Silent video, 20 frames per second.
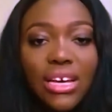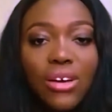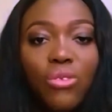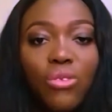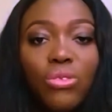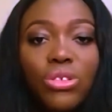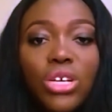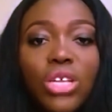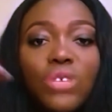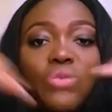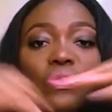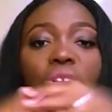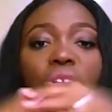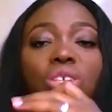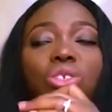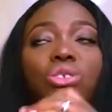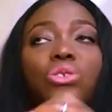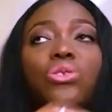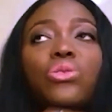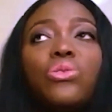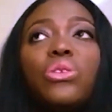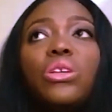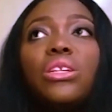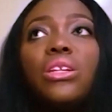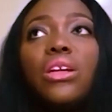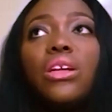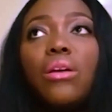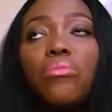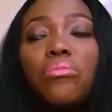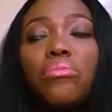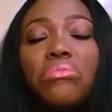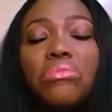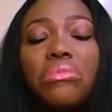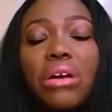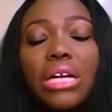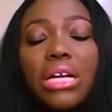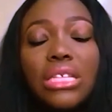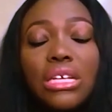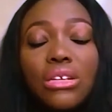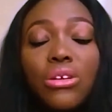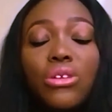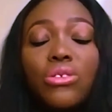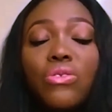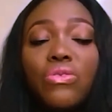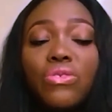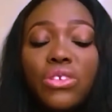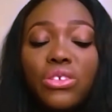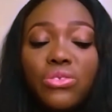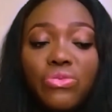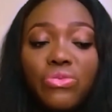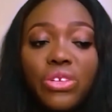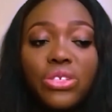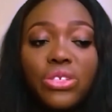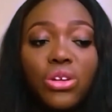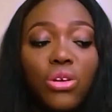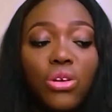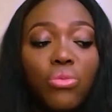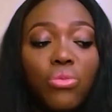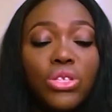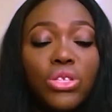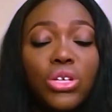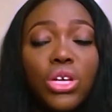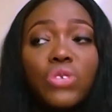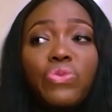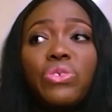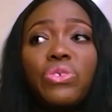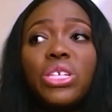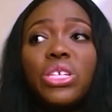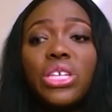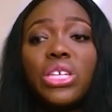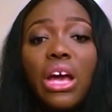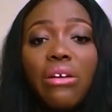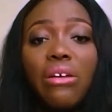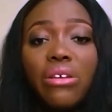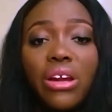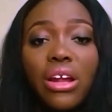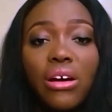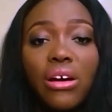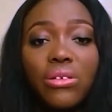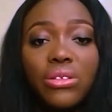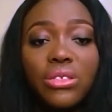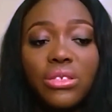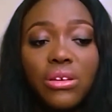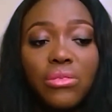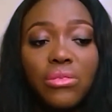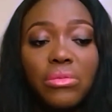We just finished doing at Edo Innovation Hub, we just finished carrying out